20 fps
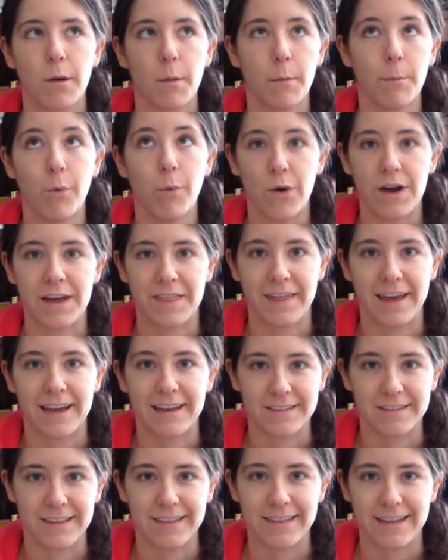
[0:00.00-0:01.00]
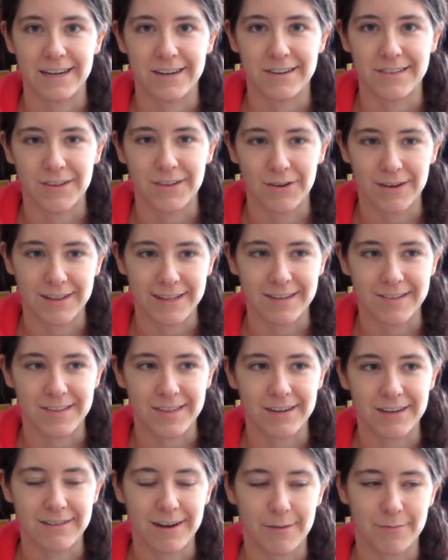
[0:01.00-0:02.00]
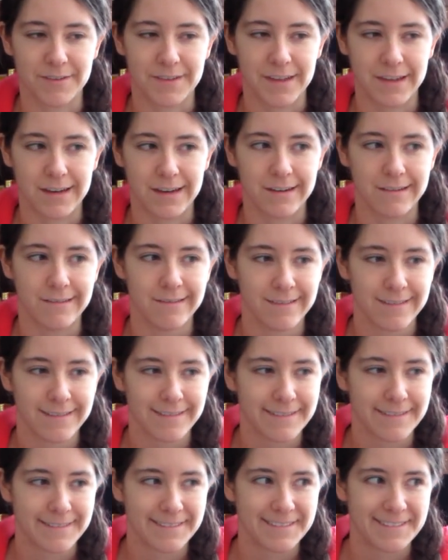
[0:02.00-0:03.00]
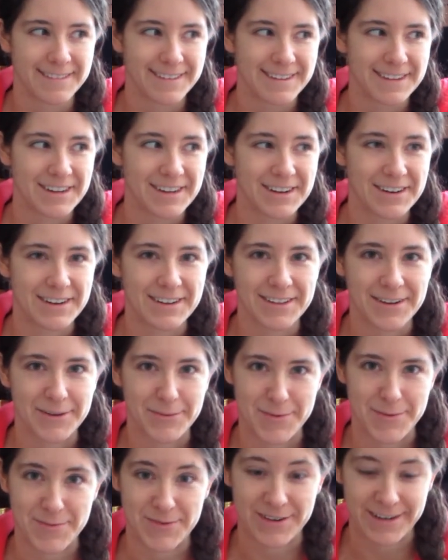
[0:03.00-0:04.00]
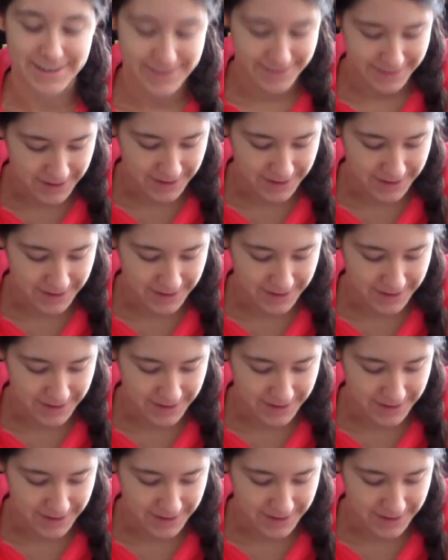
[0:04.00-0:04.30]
boy things in there, so at least they're represented you know, a little bit more.